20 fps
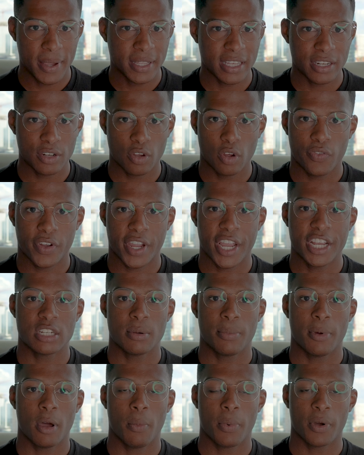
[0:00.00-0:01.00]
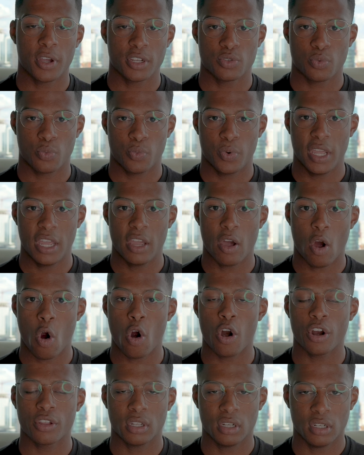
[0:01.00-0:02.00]
hit that notification bell because we
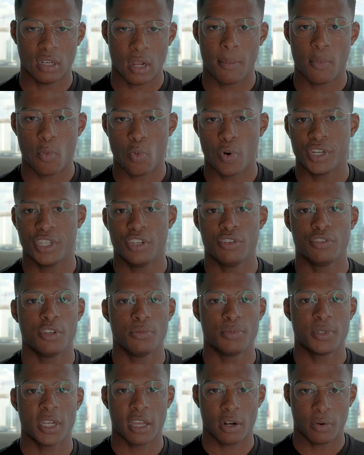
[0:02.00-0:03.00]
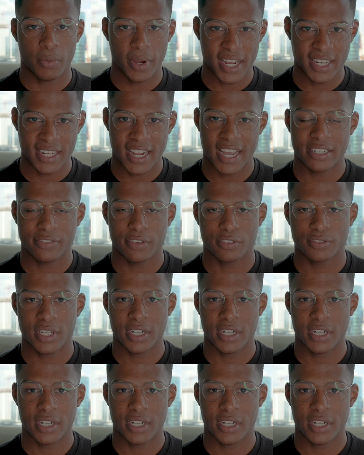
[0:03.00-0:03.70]
are the number one YouTube channel in Nashville,